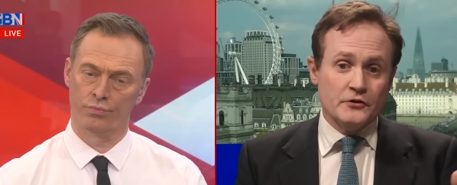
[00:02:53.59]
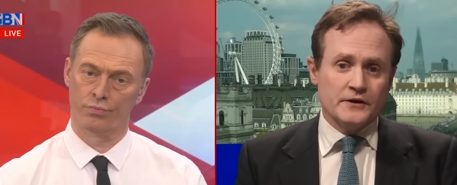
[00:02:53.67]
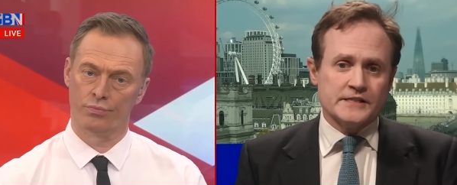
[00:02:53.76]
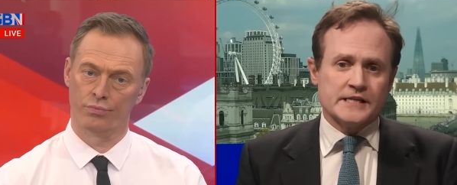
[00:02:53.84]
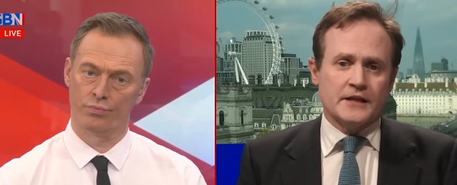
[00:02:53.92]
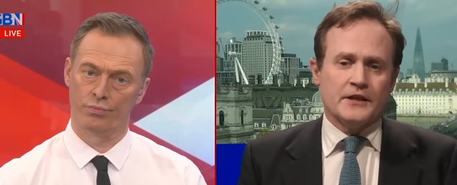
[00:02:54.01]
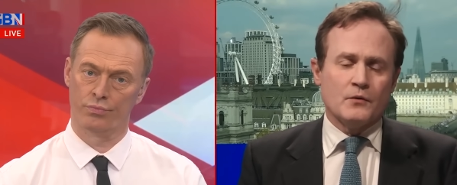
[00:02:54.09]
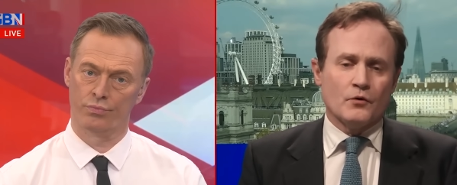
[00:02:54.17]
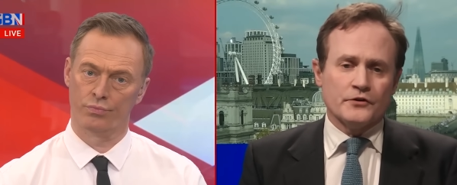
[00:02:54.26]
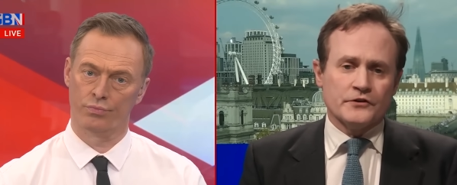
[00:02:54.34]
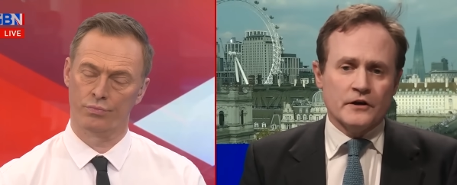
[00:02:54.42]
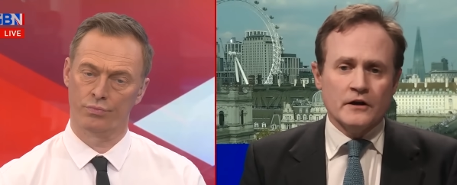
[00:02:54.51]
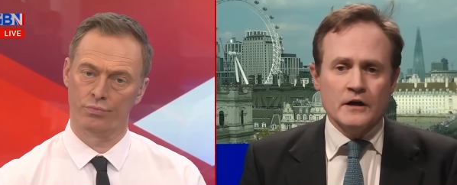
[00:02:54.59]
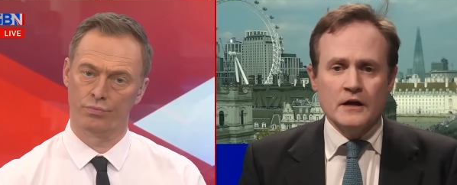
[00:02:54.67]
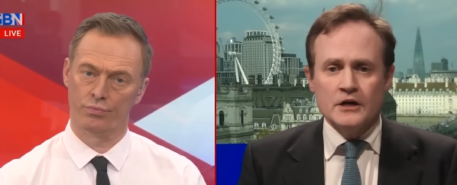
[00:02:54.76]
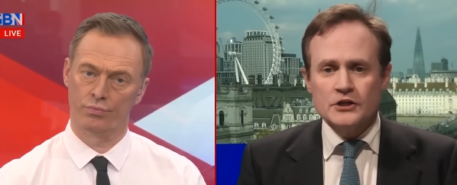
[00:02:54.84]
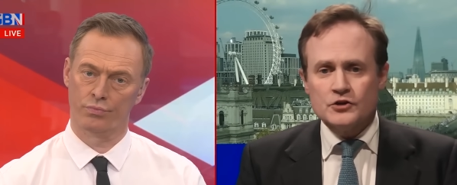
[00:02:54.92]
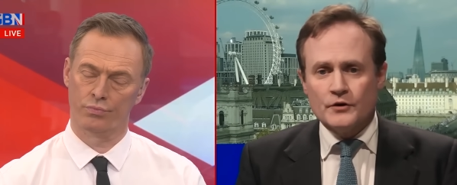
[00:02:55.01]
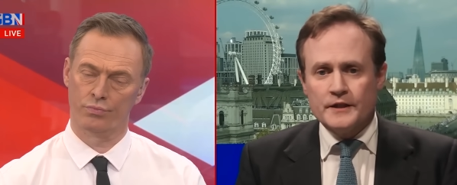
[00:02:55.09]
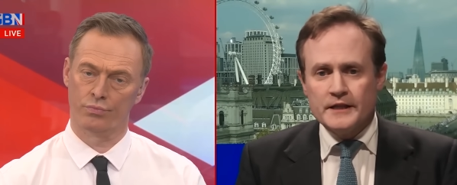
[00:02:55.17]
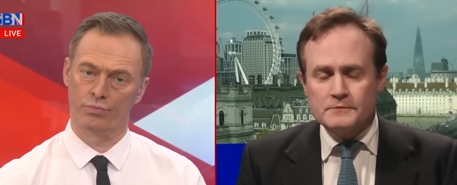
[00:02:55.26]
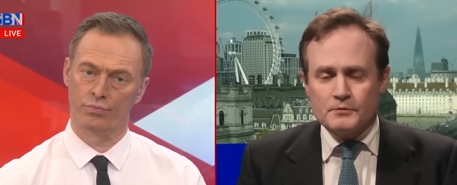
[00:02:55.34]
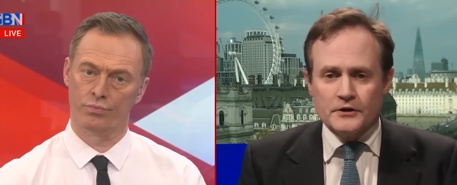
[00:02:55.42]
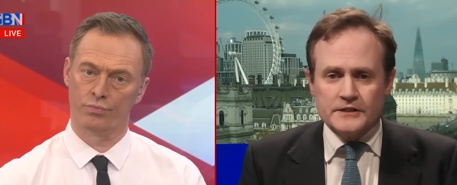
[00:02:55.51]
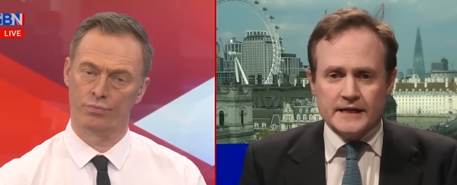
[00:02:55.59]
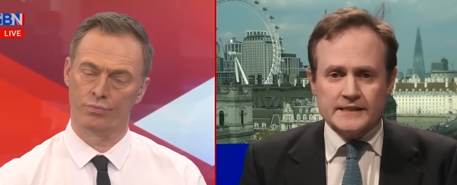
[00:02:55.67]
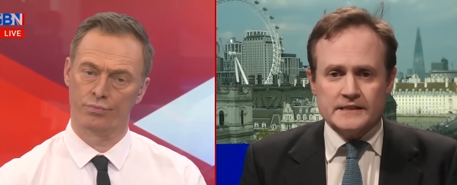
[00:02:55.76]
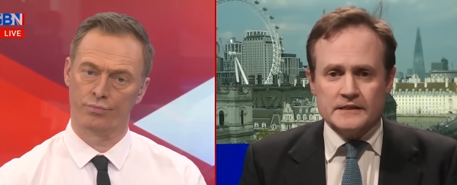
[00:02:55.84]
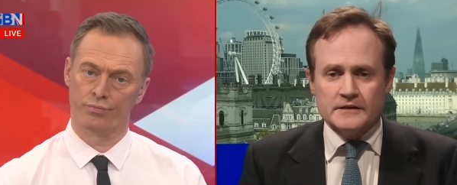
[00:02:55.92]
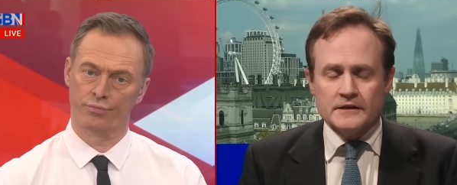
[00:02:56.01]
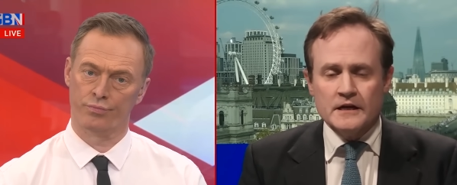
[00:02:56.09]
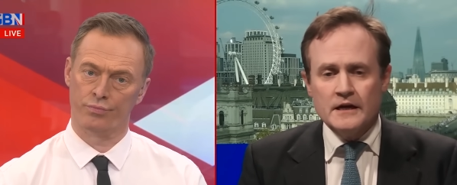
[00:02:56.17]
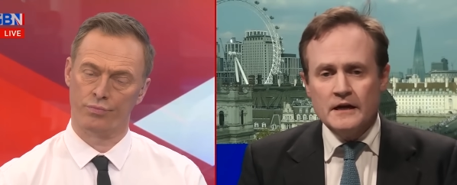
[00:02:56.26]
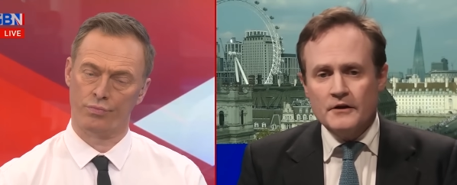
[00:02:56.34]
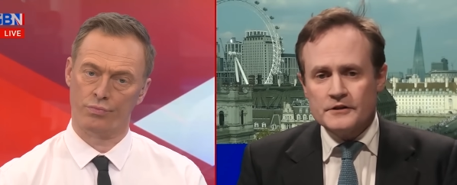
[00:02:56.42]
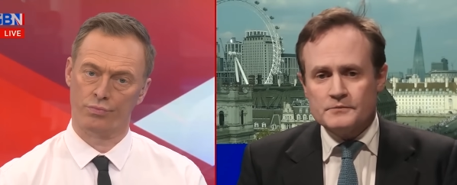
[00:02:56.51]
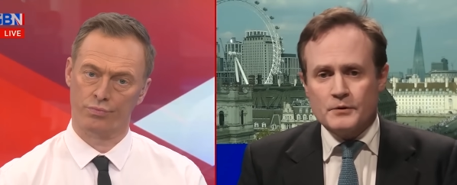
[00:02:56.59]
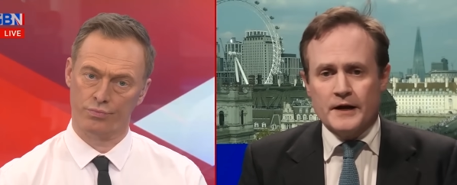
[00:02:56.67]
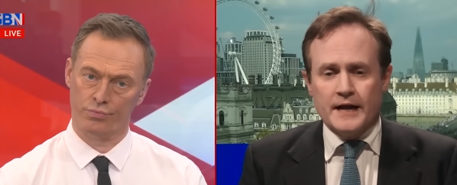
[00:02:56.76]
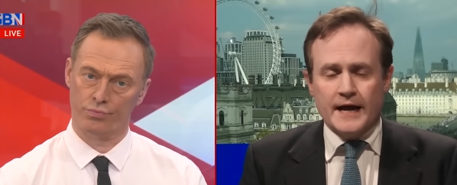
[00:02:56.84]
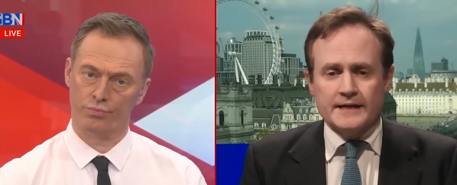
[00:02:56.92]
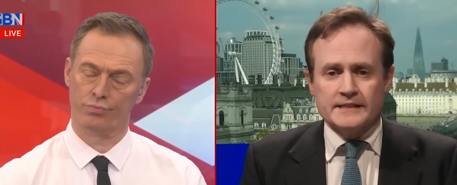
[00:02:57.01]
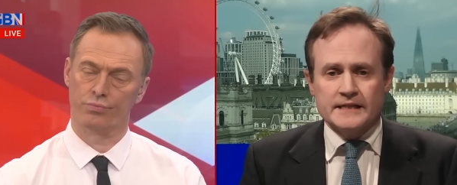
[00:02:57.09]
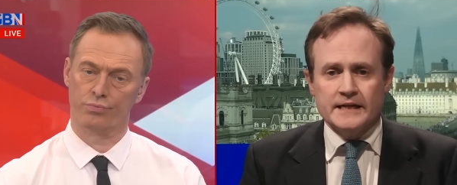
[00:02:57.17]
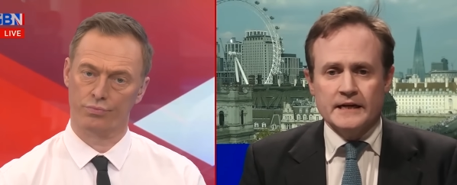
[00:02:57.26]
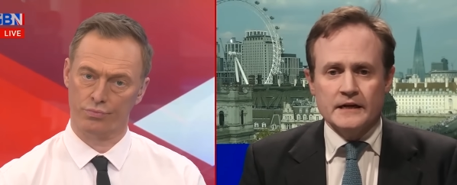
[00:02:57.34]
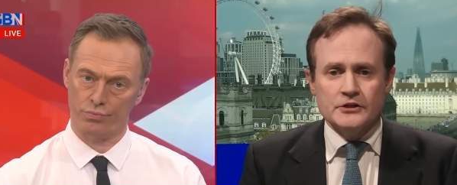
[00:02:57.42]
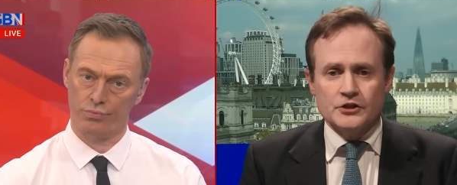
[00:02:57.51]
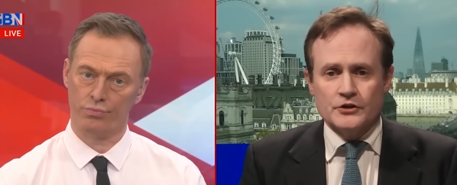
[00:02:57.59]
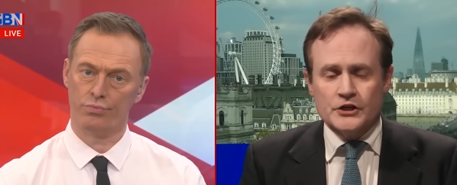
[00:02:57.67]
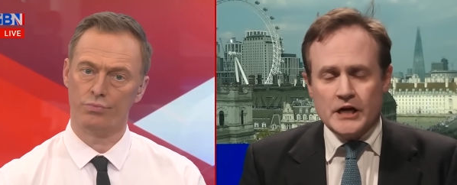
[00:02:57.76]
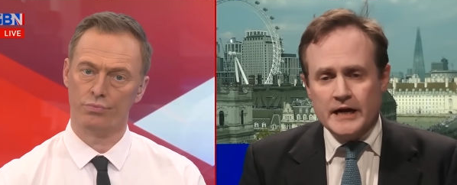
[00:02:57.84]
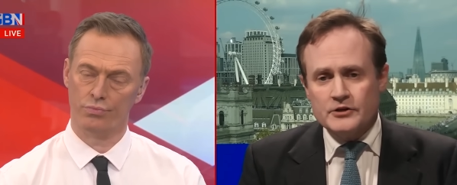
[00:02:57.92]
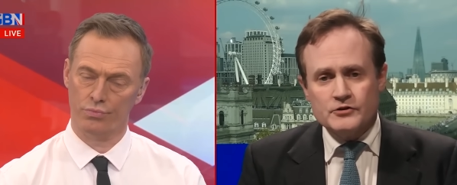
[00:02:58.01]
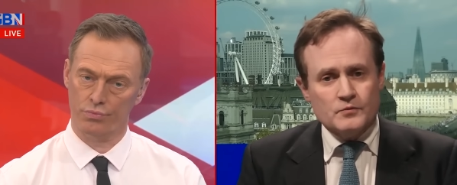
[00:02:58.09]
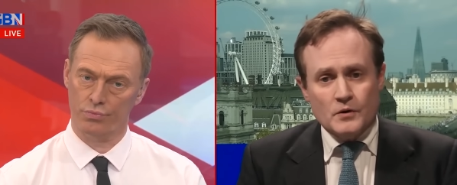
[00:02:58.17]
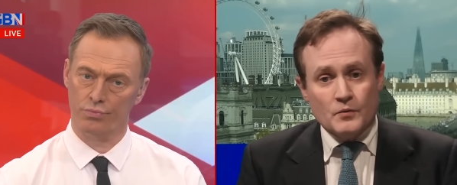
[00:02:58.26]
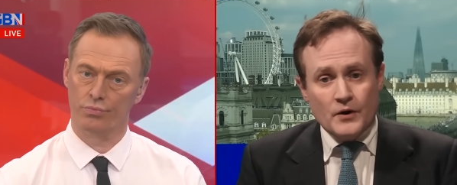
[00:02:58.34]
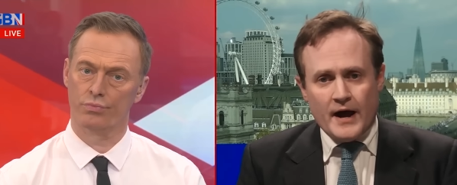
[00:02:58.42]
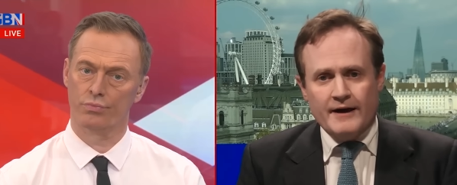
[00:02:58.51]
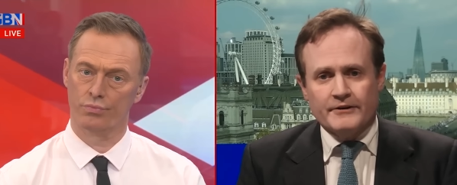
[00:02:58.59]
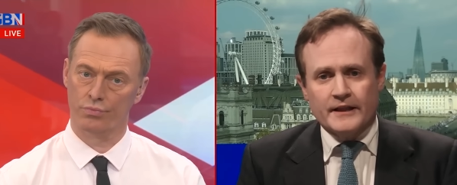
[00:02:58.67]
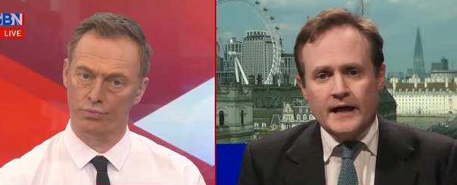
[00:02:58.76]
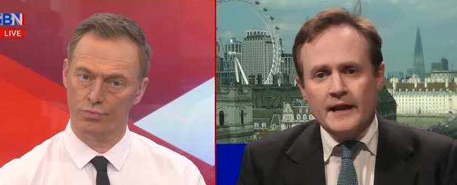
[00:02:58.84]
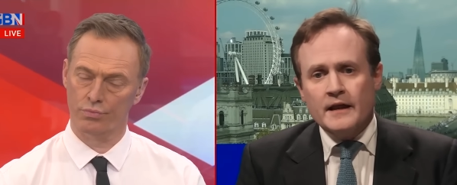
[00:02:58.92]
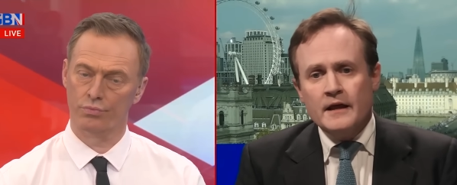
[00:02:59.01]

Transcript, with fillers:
Speaker 1: Instead, they wanted to join these protests and spread anti-Jewish hatred. Well, we're not having that.